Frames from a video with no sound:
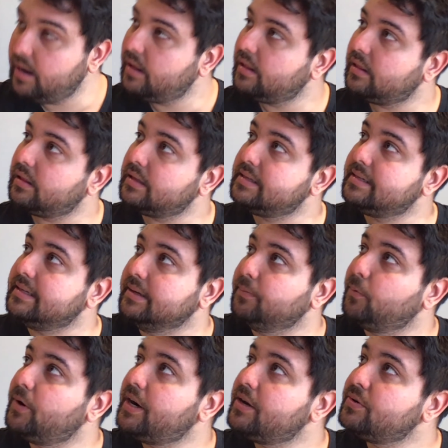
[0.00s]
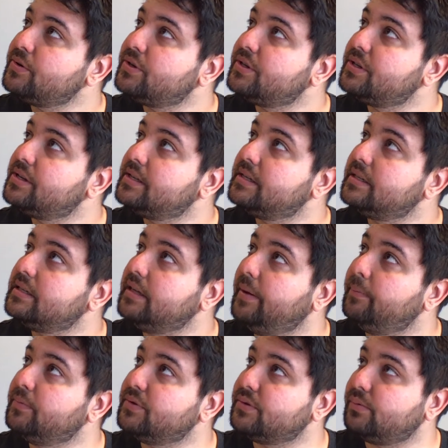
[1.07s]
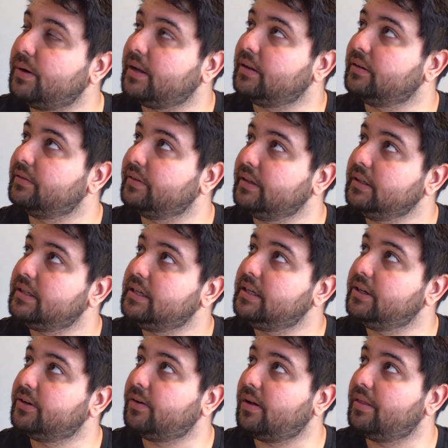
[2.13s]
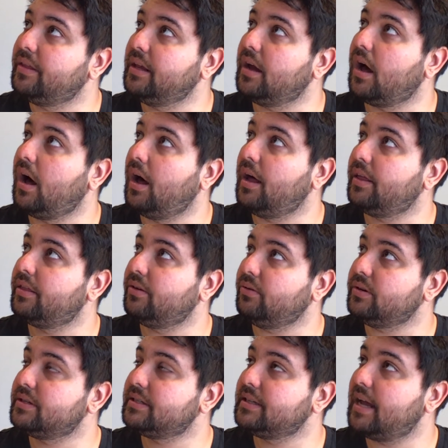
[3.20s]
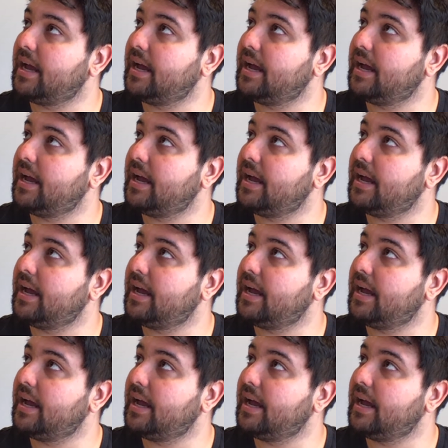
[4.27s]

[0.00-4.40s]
Let's see, what else seems relevant here on the author side?